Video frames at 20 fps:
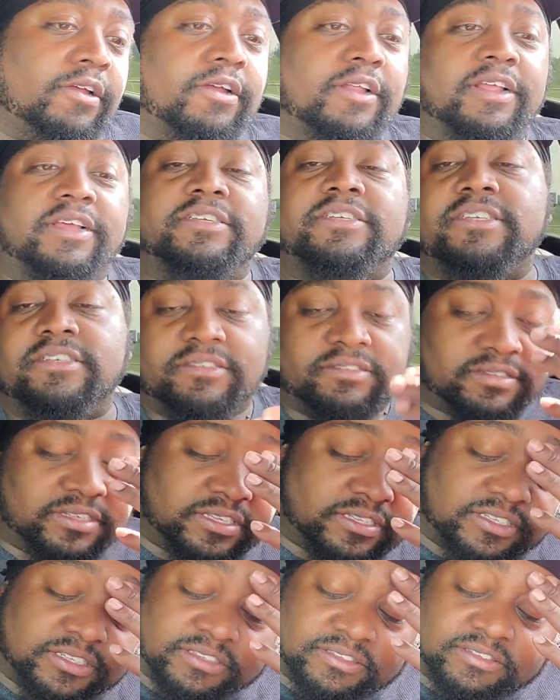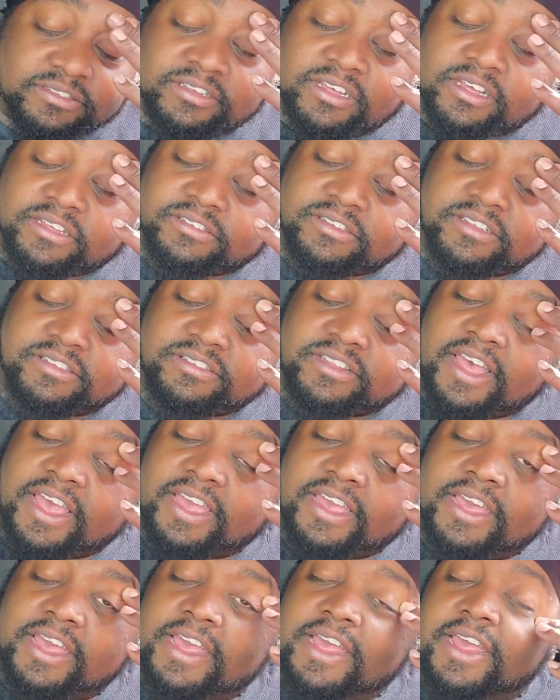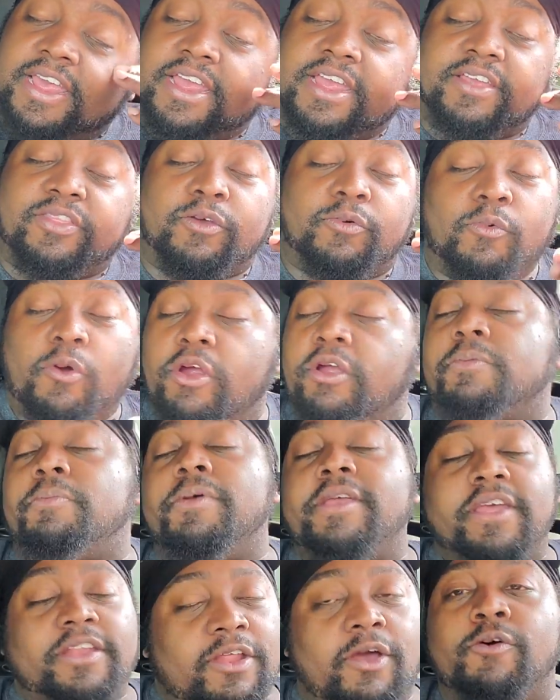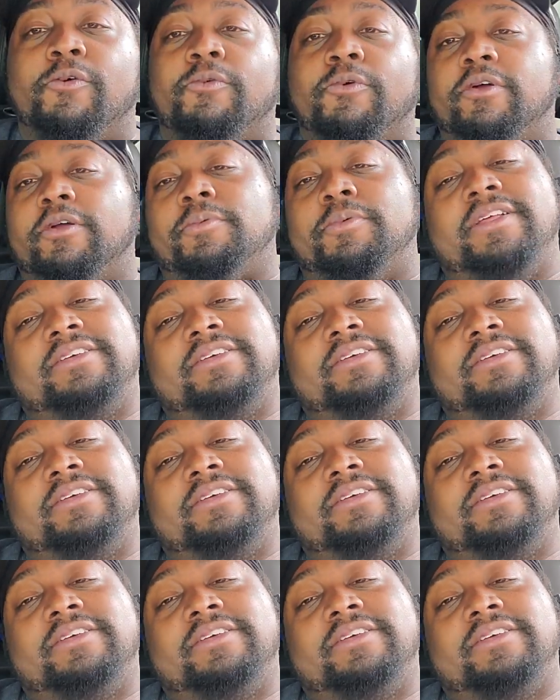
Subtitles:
It just sucks. It's like either work me or don't work me.